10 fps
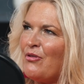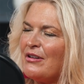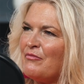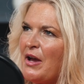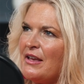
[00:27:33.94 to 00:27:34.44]

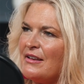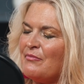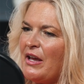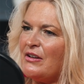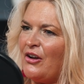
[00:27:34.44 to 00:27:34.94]
One of
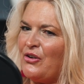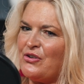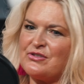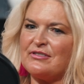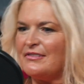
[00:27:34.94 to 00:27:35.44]
my
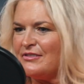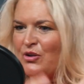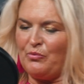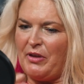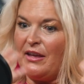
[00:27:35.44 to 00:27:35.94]
daughters
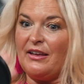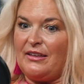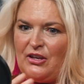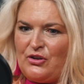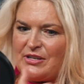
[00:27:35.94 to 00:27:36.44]
told me
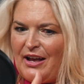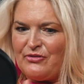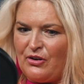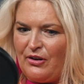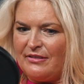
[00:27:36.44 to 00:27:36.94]
years
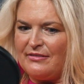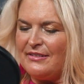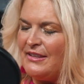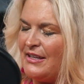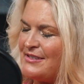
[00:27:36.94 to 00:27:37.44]
after
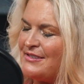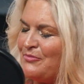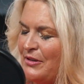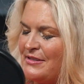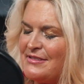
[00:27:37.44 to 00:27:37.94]
this
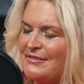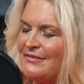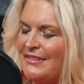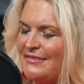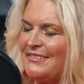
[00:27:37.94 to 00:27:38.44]
was
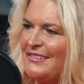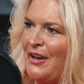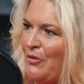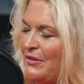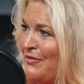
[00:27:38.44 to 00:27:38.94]

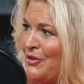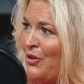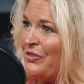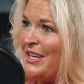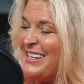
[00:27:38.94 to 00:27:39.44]
a
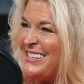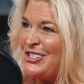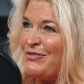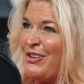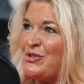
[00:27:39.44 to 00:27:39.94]
difficult thing is
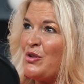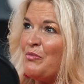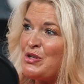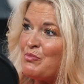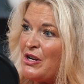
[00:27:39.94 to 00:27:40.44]
that she felt so
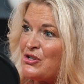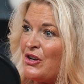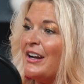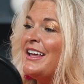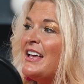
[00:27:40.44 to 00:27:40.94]
much
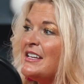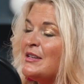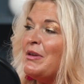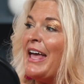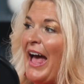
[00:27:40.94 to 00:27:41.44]
pressure
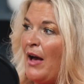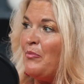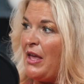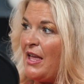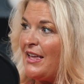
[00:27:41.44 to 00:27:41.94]
to be
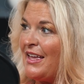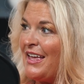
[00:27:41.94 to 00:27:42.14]
happy